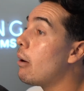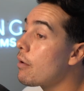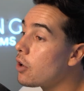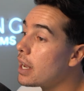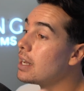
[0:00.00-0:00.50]

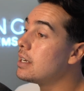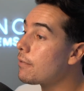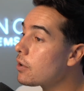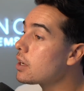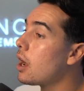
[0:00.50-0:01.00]
However, in a
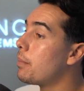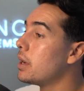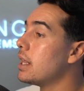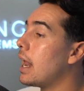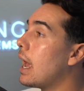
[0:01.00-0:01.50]
different
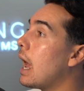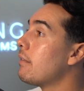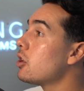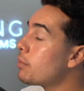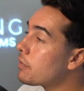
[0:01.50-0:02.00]
company that I have,
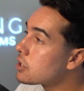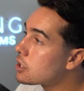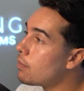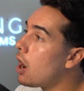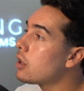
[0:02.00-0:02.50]
a little bit of a
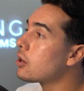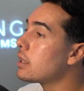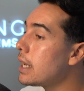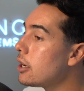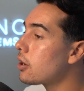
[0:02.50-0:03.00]
smaller,
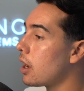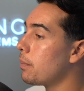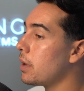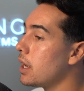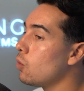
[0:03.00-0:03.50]
leaner
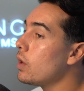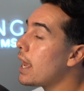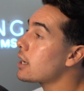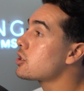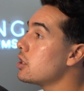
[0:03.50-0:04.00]
company, we
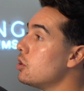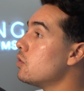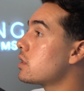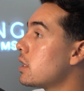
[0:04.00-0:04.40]
actually use